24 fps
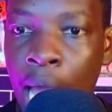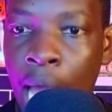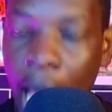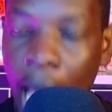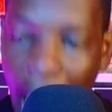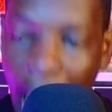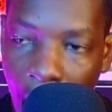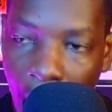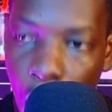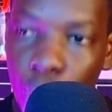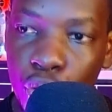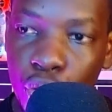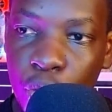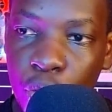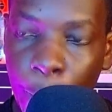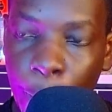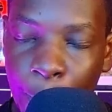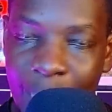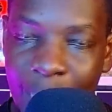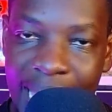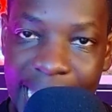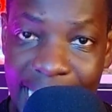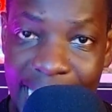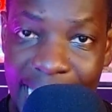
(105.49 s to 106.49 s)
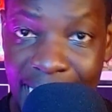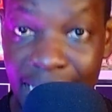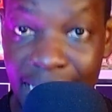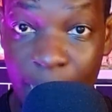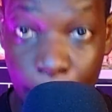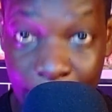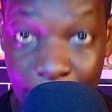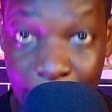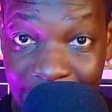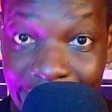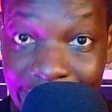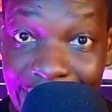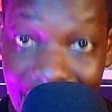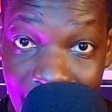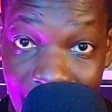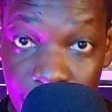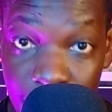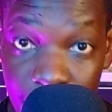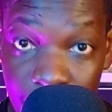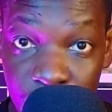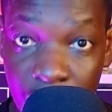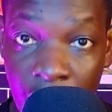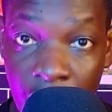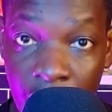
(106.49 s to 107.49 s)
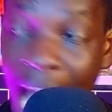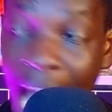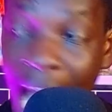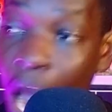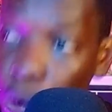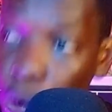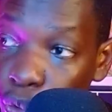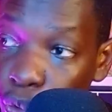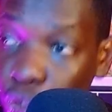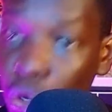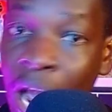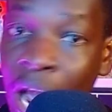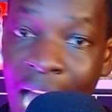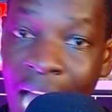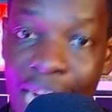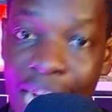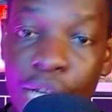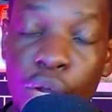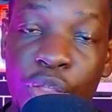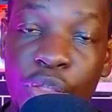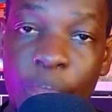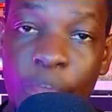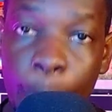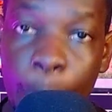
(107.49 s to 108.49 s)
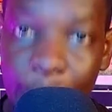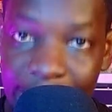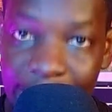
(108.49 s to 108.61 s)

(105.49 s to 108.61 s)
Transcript: how to play in the big games, how to handle the big